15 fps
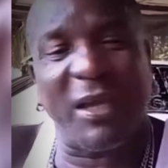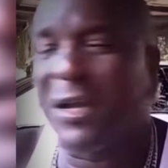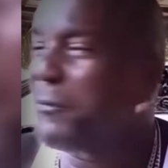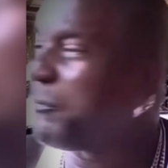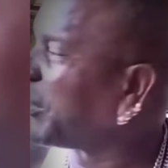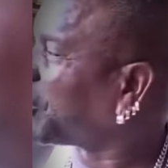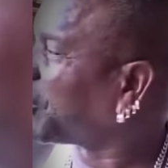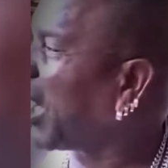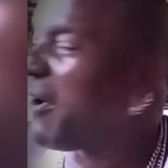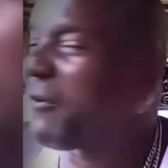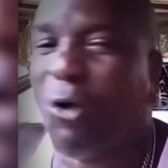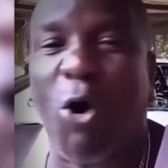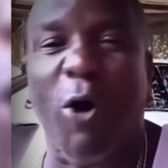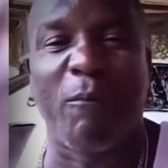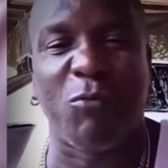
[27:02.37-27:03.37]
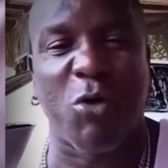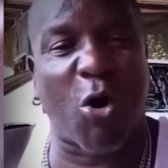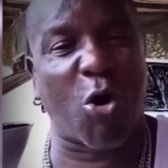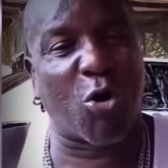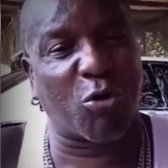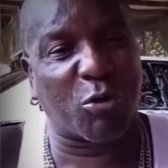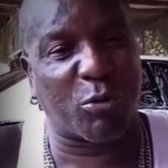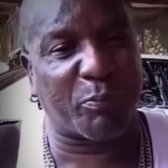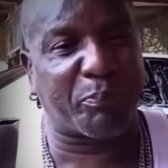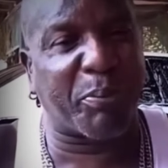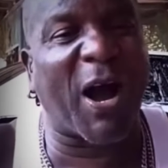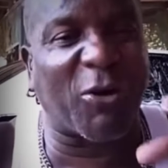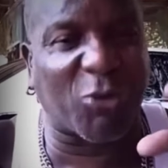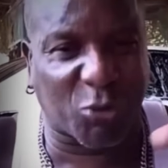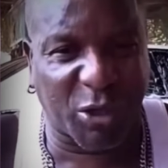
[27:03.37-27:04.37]
if you drive, come down
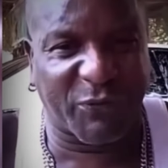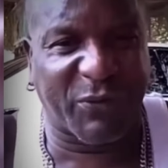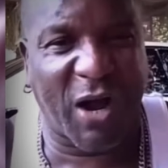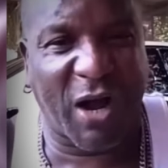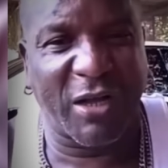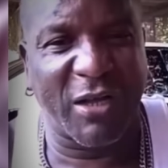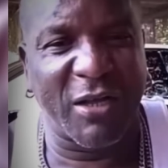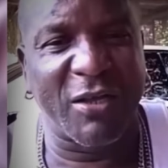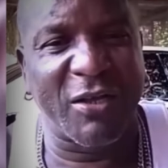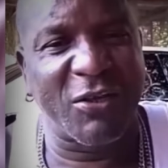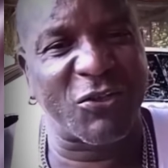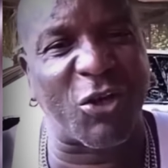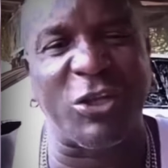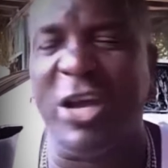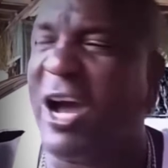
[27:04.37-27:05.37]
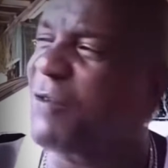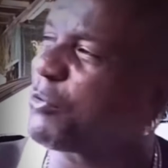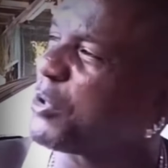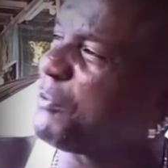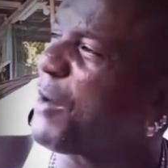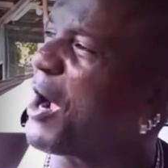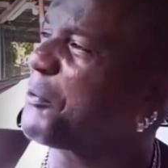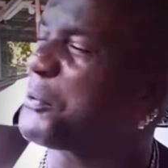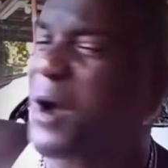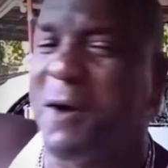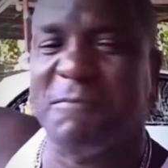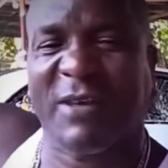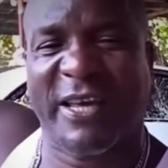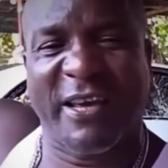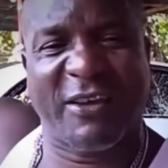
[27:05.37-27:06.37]
upon river. So you have river
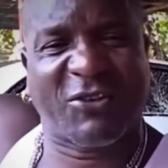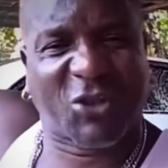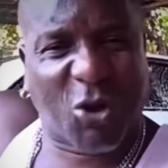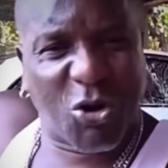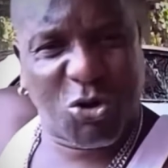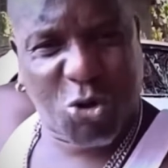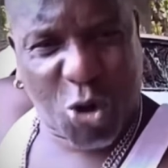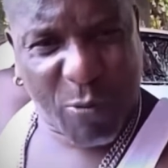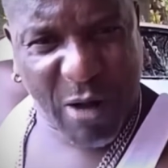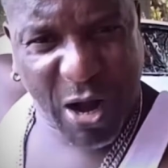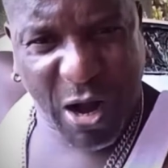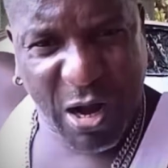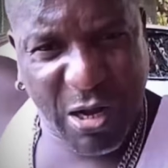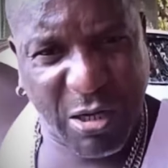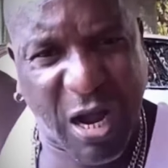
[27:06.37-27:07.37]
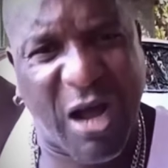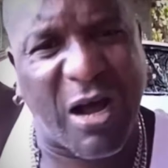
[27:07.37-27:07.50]
from Kingston, come on,